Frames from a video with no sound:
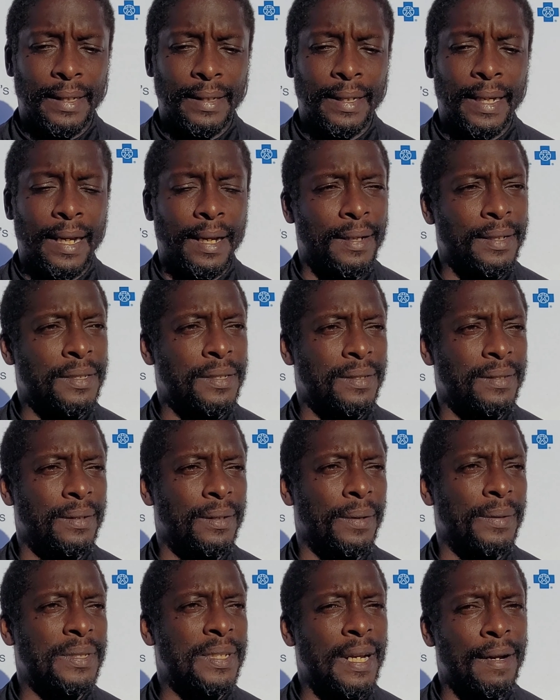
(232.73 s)
It's
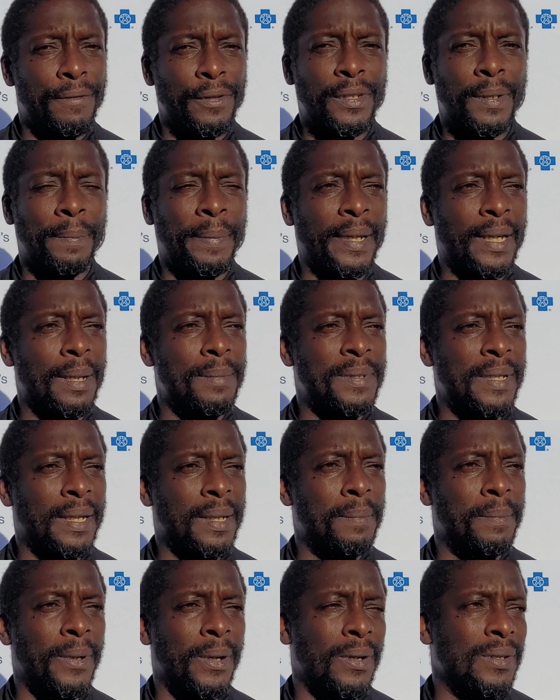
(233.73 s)
it's an effort to pick up
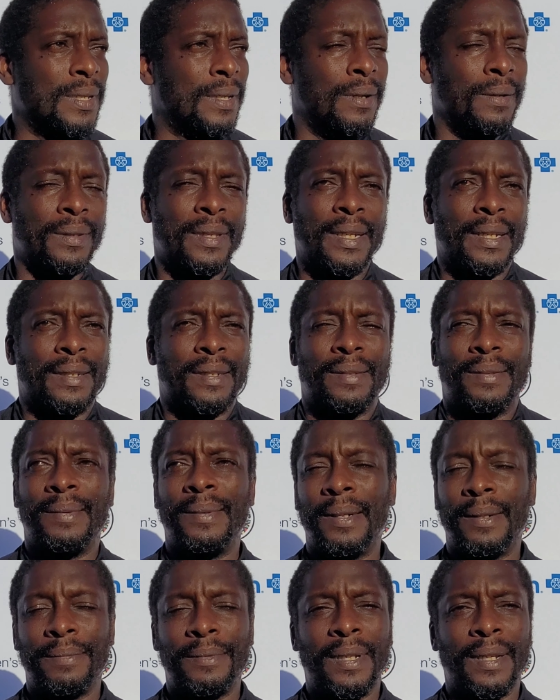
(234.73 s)
second balls. I don't think
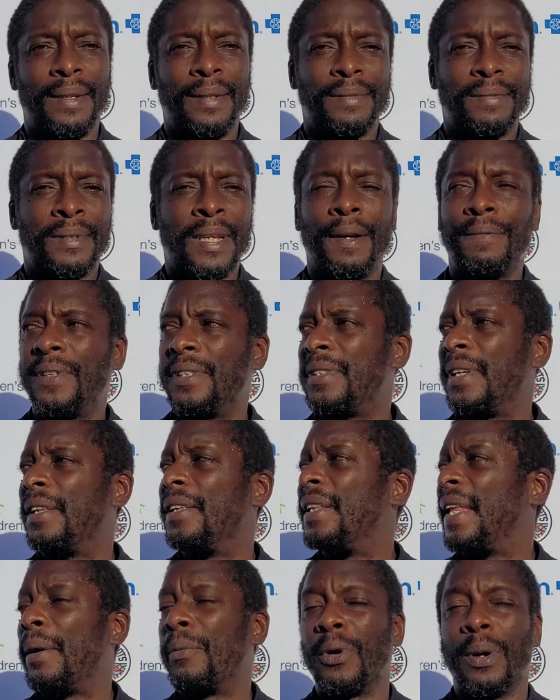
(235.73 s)
tough to say
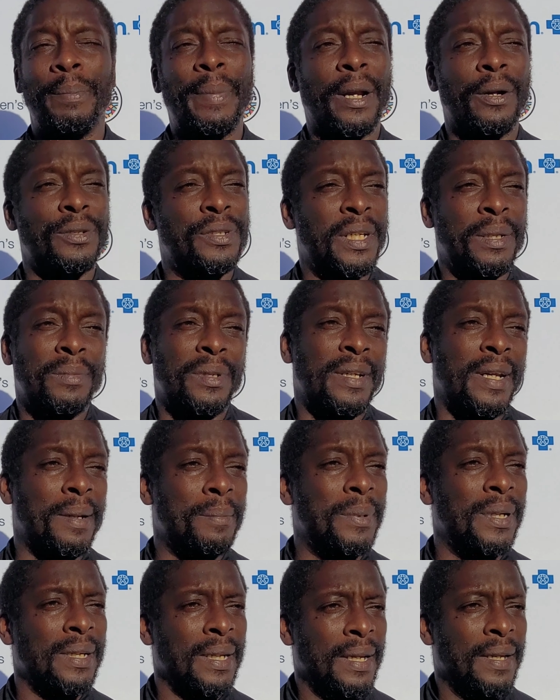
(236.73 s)
that they were a better team
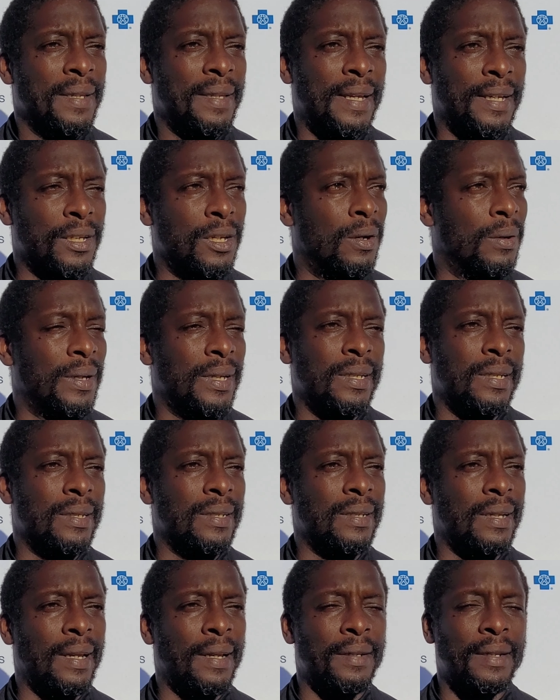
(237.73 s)
today, but they go in
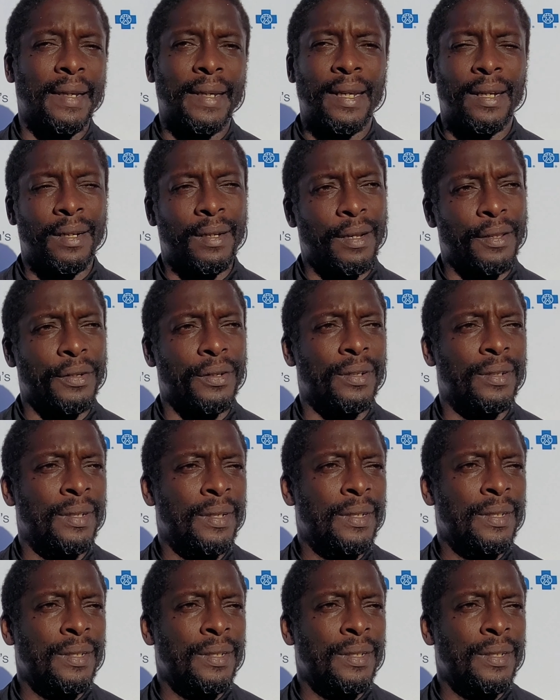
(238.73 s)
and they get another